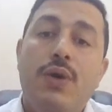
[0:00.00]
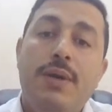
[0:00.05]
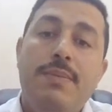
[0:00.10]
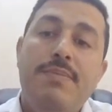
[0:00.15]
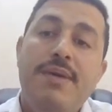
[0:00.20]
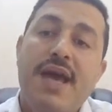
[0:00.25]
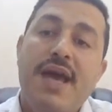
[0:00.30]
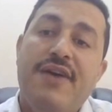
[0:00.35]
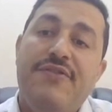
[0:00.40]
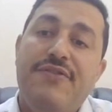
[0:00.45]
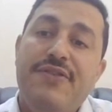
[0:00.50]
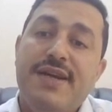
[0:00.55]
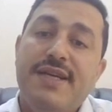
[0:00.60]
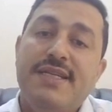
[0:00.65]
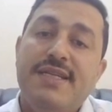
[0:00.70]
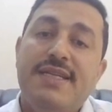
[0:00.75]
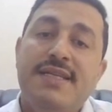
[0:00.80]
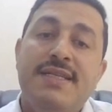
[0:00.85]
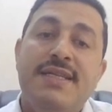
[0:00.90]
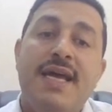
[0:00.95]
will be
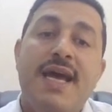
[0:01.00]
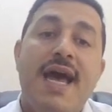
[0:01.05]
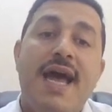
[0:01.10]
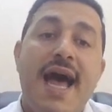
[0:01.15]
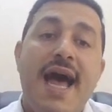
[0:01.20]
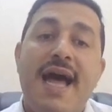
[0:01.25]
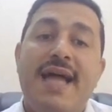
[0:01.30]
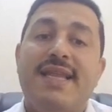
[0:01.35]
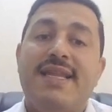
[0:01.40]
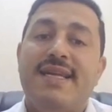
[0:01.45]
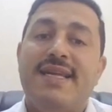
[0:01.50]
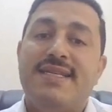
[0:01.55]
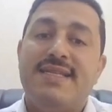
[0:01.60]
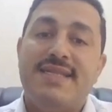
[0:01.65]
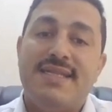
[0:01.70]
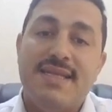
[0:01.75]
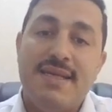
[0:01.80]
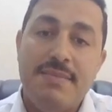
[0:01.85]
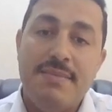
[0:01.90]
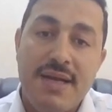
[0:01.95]
affected, and
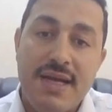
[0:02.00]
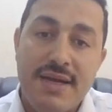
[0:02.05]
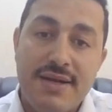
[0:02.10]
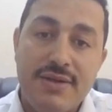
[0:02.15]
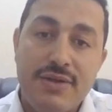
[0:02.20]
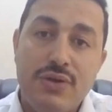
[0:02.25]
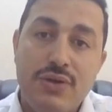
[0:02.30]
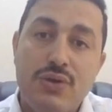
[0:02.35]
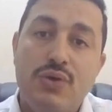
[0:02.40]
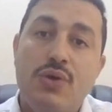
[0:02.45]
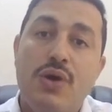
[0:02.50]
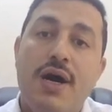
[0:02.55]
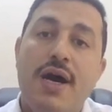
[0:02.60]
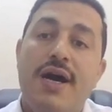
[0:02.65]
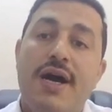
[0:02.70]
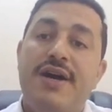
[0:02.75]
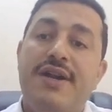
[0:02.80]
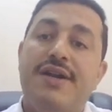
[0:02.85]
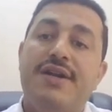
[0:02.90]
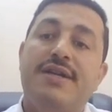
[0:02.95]
it's similar to
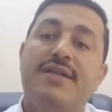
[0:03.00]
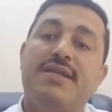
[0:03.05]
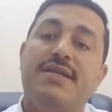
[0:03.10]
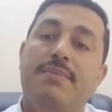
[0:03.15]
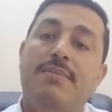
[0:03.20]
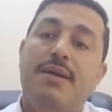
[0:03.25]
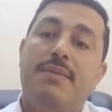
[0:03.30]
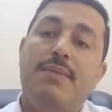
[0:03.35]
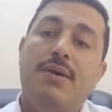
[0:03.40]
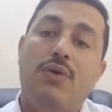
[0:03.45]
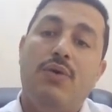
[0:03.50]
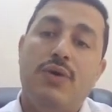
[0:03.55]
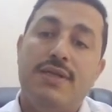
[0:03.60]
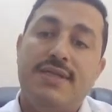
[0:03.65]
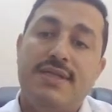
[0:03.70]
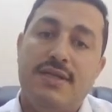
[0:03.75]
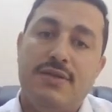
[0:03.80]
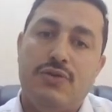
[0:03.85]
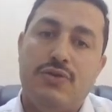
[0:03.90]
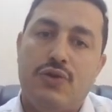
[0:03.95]
irritable
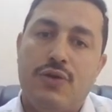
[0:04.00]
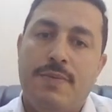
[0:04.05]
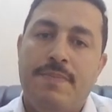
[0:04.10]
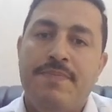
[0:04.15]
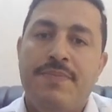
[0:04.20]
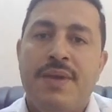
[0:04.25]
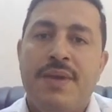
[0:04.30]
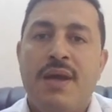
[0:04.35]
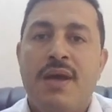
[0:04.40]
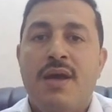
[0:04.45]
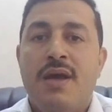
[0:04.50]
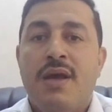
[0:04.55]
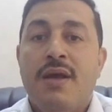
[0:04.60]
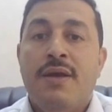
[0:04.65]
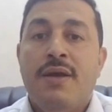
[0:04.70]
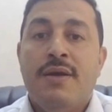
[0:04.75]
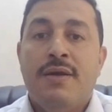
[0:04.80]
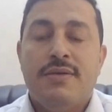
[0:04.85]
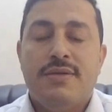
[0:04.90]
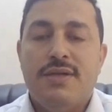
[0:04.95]
bowel syndrome.
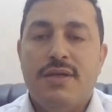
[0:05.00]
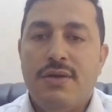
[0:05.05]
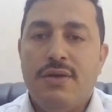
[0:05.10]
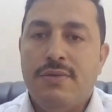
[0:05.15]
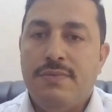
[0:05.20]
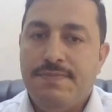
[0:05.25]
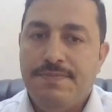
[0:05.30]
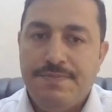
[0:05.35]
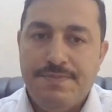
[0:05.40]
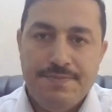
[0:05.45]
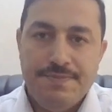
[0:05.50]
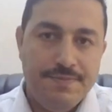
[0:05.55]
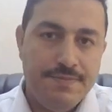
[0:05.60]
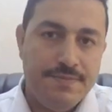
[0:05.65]
So